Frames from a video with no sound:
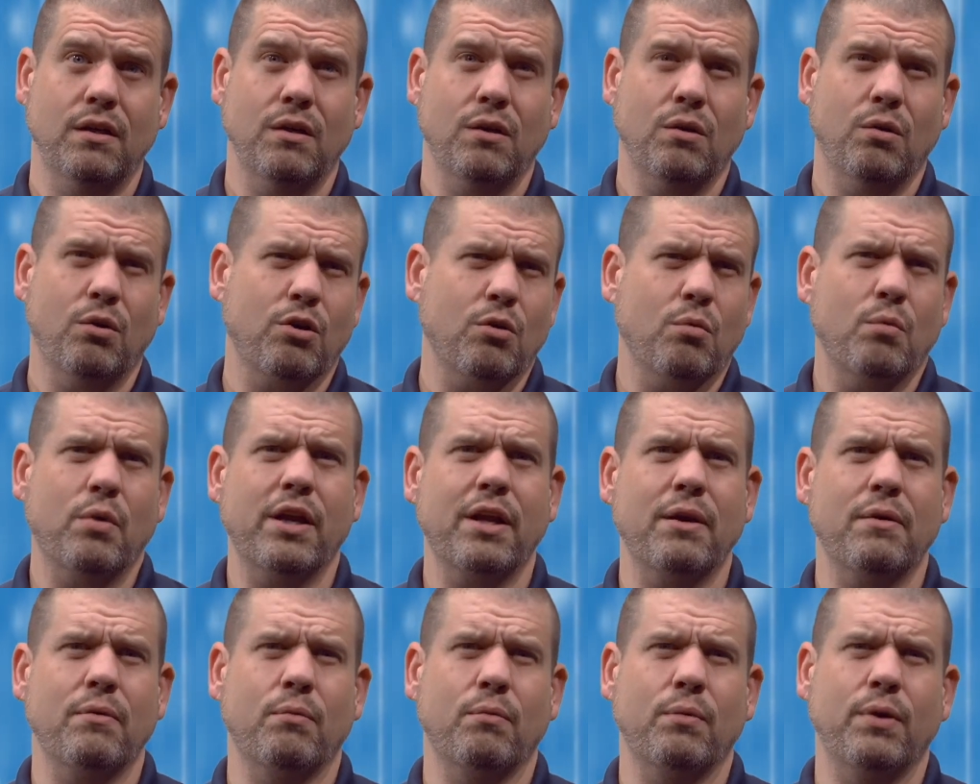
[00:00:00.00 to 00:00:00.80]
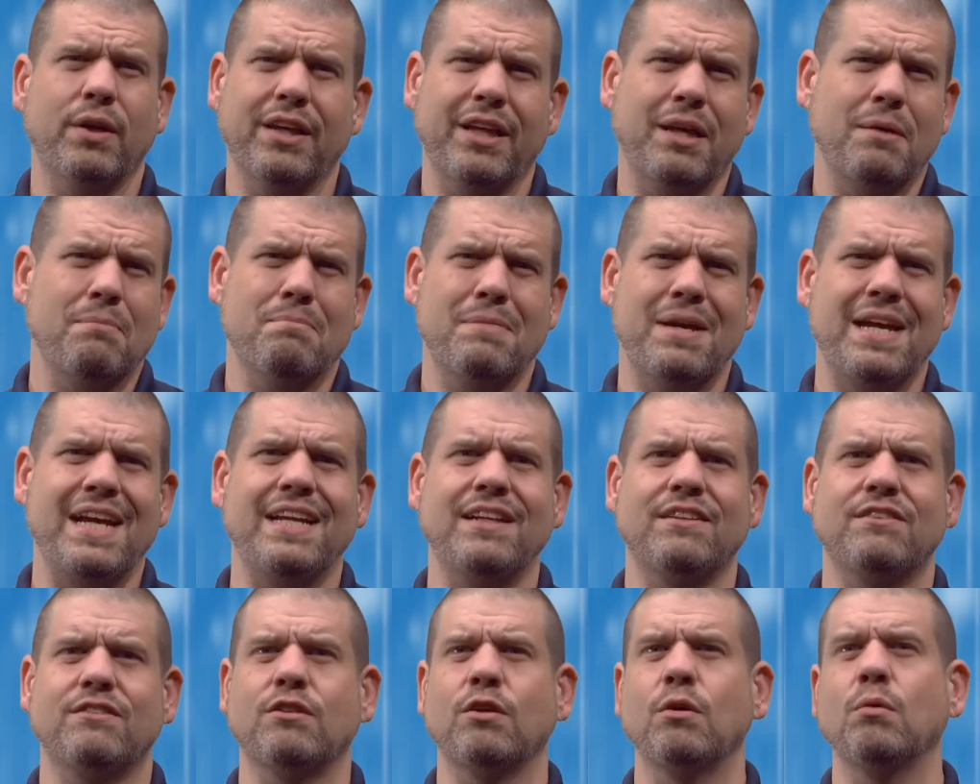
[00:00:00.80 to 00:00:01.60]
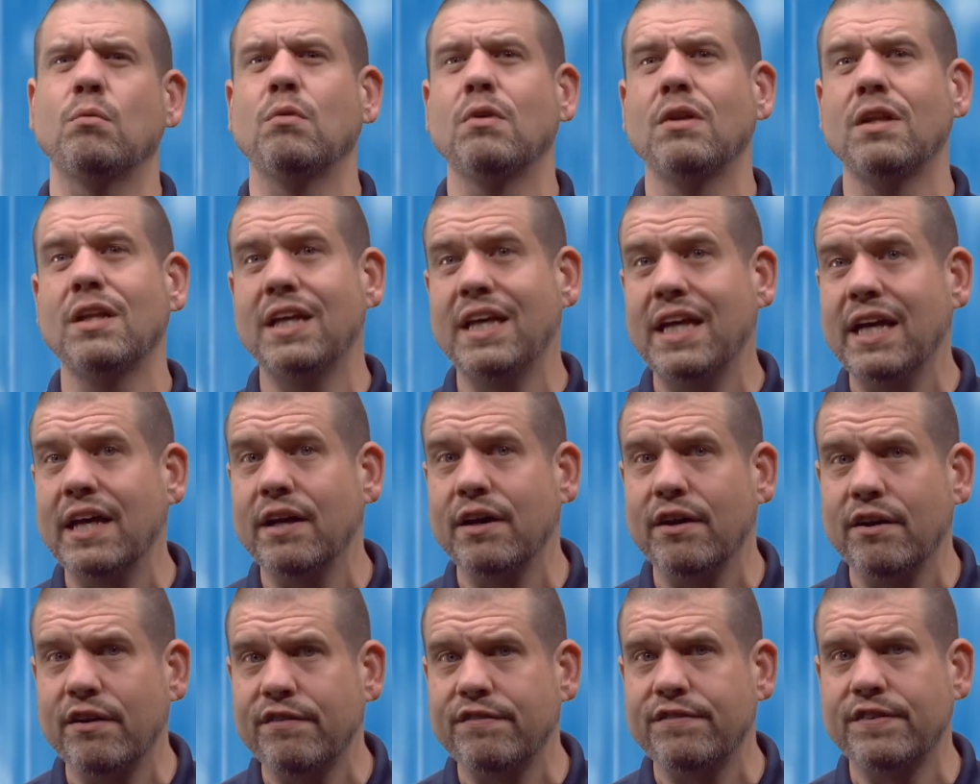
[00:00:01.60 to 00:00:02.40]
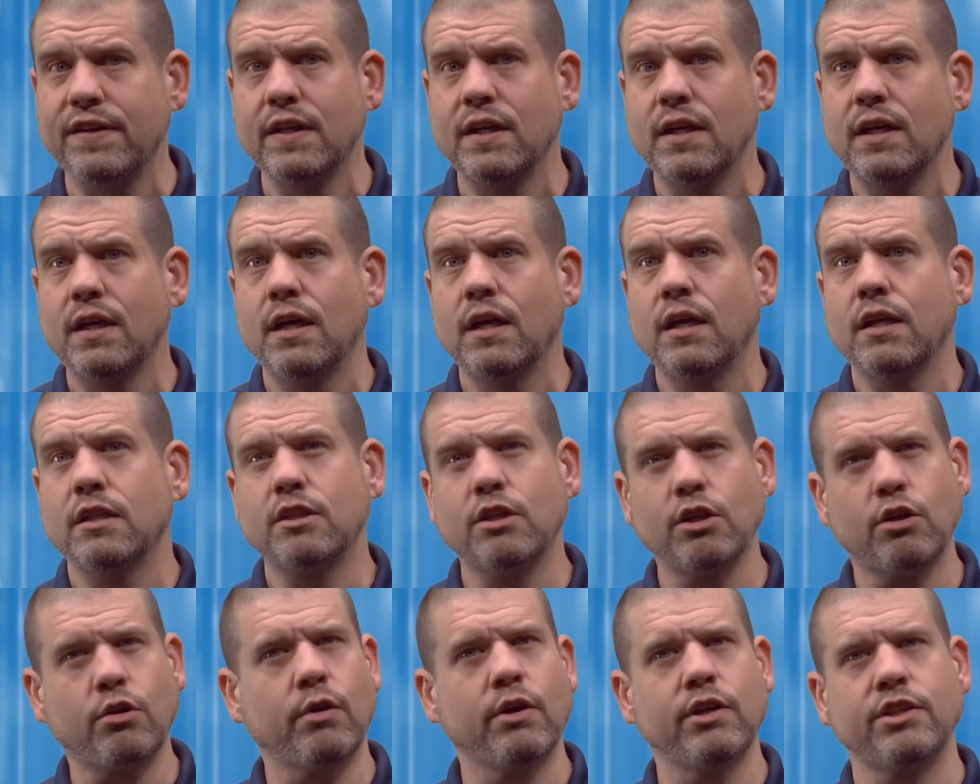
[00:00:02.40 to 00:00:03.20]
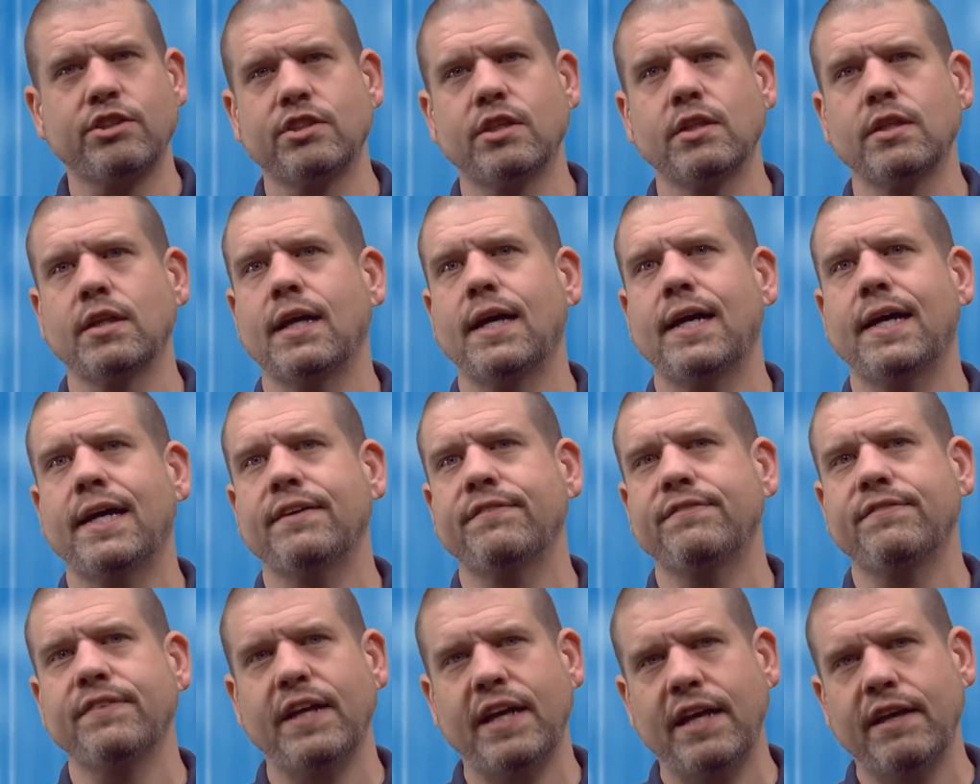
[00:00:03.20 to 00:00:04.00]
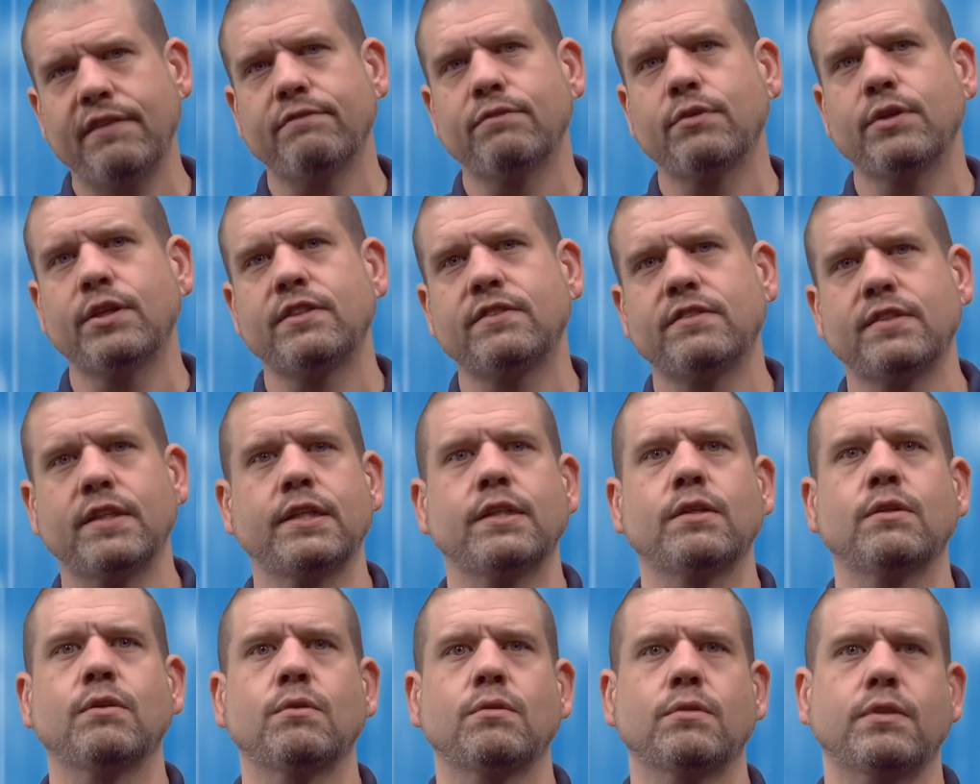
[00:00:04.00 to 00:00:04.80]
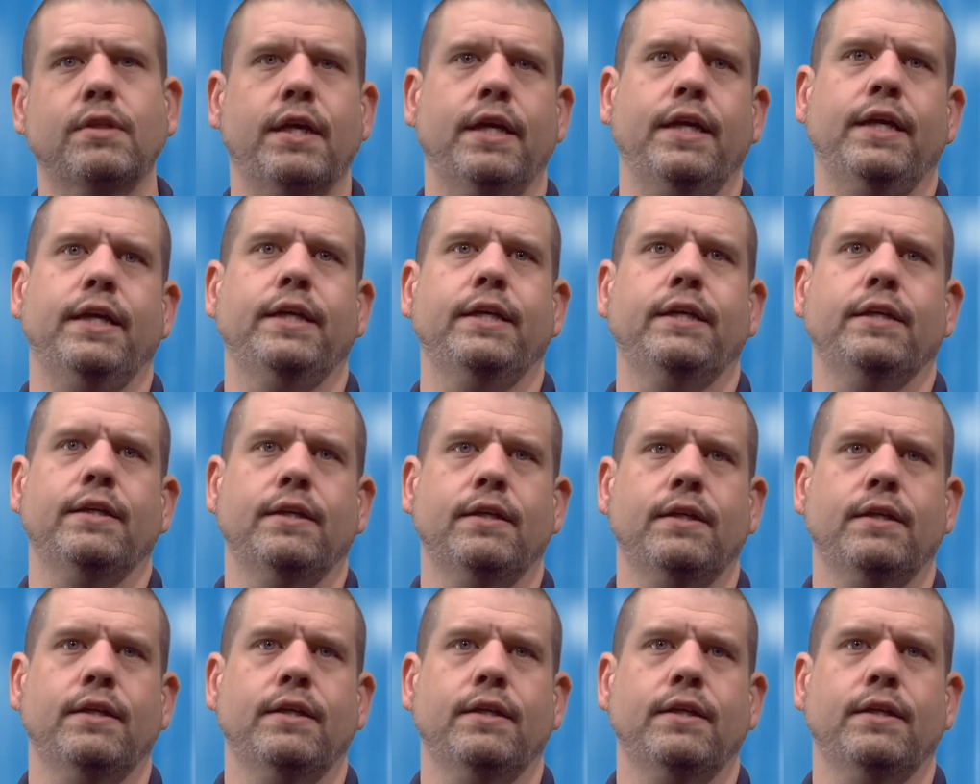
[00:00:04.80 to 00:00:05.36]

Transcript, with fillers: or to what it really means to live the Christian life every single day.